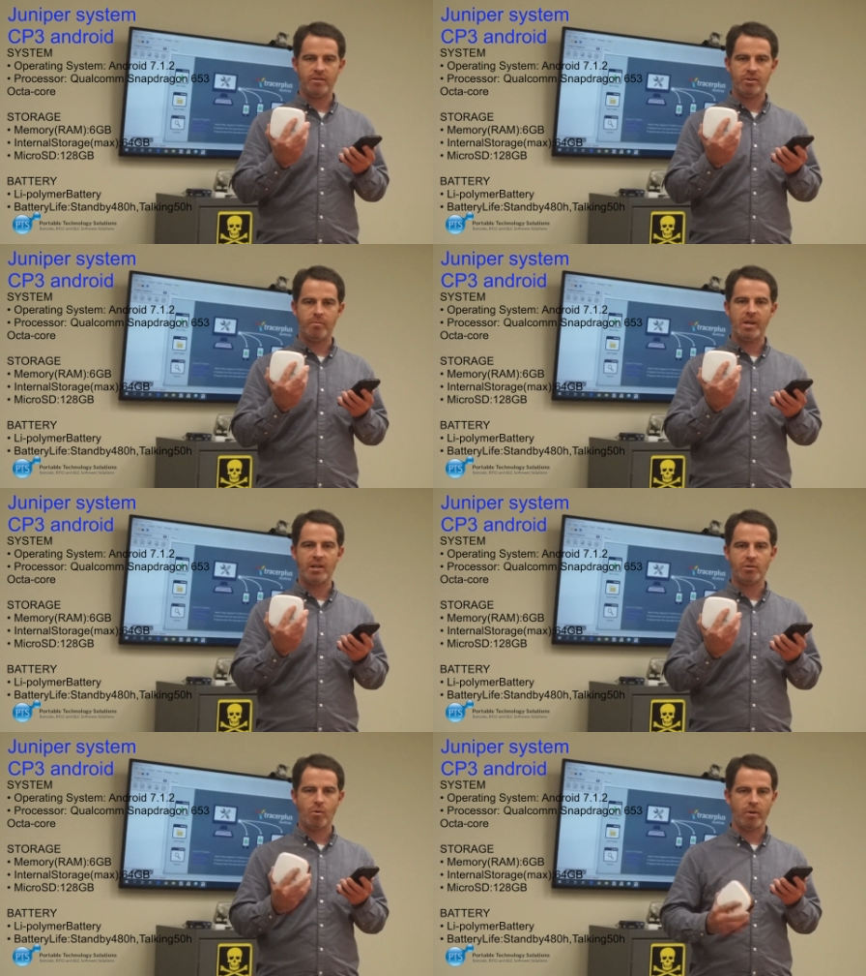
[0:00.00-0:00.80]

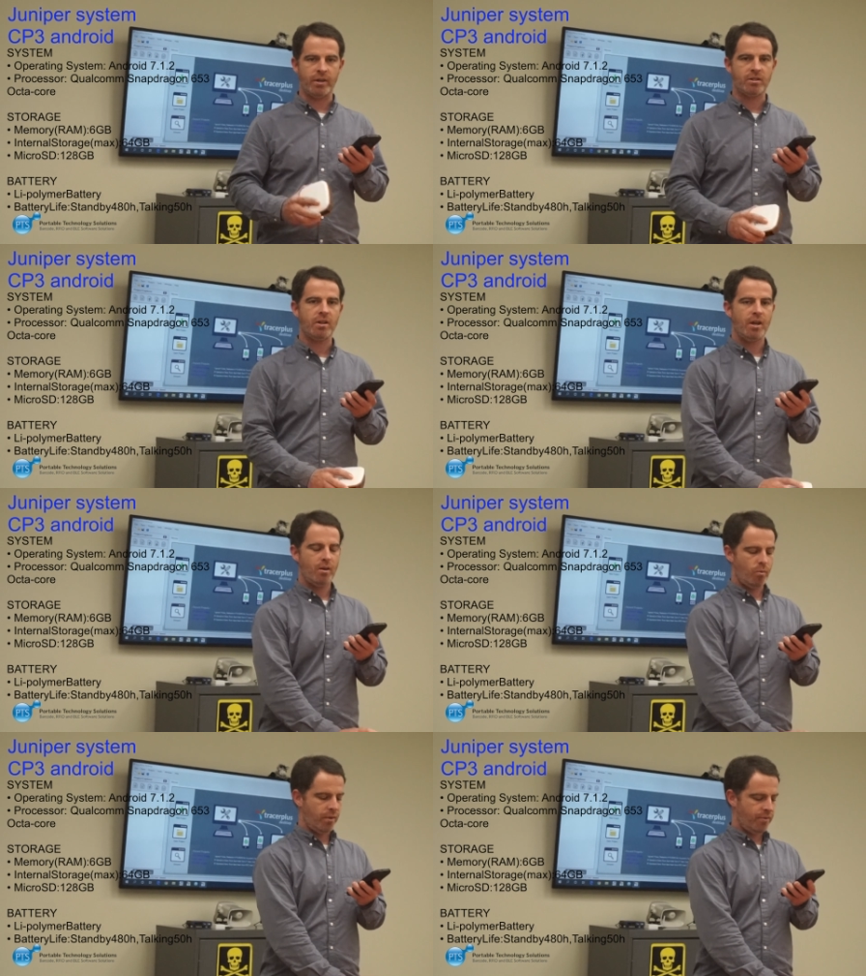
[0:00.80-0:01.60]
GPS coordinates
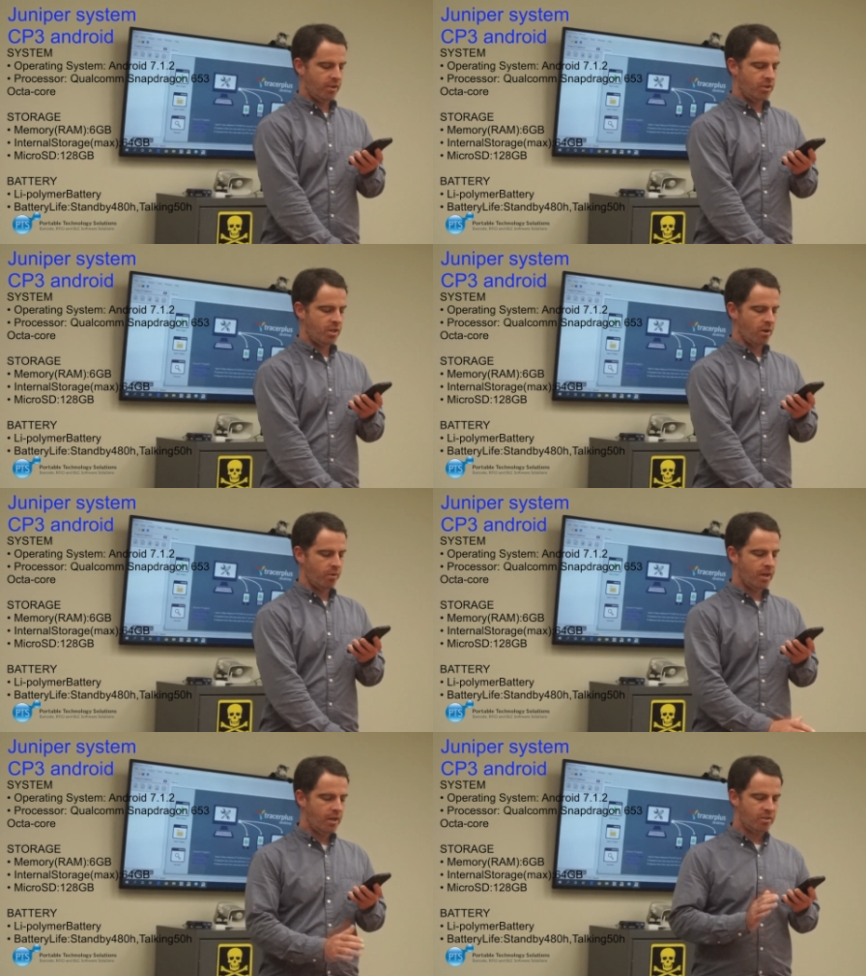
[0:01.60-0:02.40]
with the Geode.